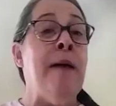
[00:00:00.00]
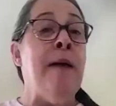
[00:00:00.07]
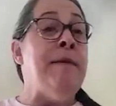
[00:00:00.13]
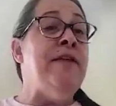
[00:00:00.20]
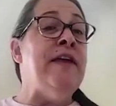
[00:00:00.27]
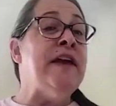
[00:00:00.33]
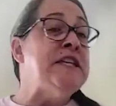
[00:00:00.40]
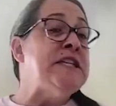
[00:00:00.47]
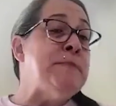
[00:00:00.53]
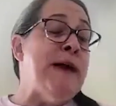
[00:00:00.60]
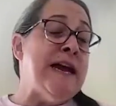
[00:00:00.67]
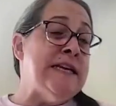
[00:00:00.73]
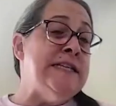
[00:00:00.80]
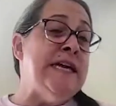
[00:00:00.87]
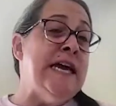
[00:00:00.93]
I mean,
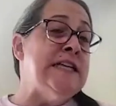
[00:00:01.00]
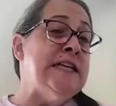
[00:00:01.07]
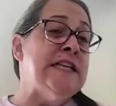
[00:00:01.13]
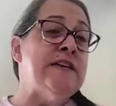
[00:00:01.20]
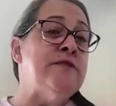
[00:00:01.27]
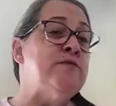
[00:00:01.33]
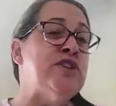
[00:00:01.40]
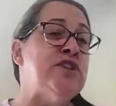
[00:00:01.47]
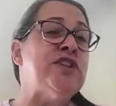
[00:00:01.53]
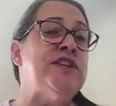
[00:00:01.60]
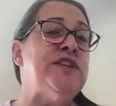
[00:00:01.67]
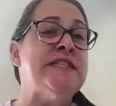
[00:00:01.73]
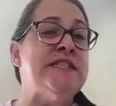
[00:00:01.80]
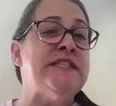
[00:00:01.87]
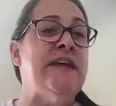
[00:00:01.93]
I was just going
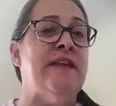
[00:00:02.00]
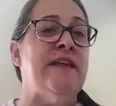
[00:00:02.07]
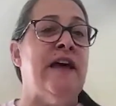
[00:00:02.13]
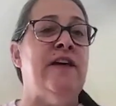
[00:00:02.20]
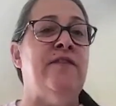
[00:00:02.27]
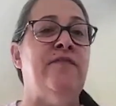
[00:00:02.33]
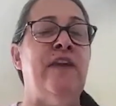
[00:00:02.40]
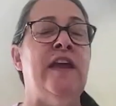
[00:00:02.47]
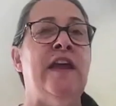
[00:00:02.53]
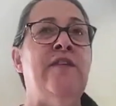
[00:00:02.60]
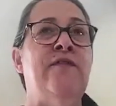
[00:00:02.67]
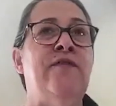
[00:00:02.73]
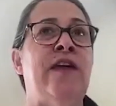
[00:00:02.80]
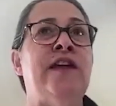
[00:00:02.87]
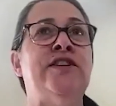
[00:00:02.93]
to say that
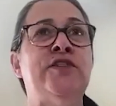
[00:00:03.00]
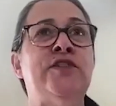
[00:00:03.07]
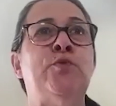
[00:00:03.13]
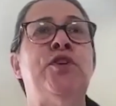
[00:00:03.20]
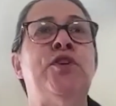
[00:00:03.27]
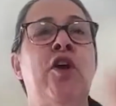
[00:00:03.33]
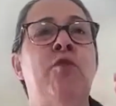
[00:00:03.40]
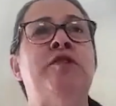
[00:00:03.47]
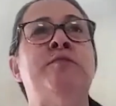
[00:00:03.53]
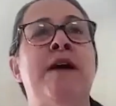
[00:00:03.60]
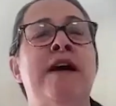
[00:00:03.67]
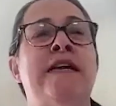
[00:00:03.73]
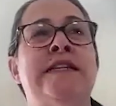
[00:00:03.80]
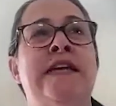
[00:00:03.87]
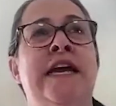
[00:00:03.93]
if they just want to come and
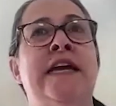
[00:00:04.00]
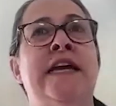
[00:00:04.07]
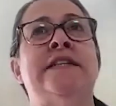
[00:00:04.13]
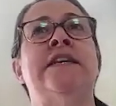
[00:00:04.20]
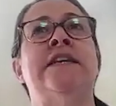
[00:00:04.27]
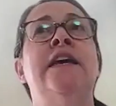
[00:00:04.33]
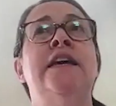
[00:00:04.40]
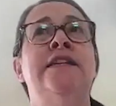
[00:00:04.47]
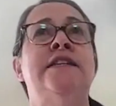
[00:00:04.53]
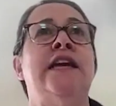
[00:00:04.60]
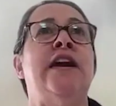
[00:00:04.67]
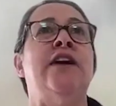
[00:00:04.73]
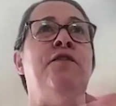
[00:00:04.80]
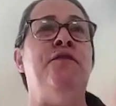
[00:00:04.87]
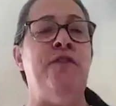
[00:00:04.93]
spectate to
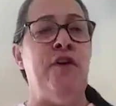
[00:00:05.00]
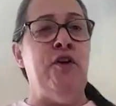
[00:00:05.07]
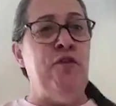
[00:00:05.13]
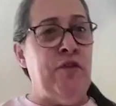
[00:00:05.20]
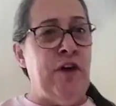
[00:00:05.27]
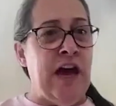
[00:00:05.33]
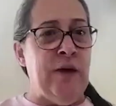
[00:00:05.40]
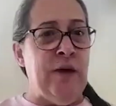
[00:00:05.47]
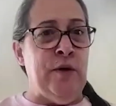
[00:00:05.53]
get a feel for how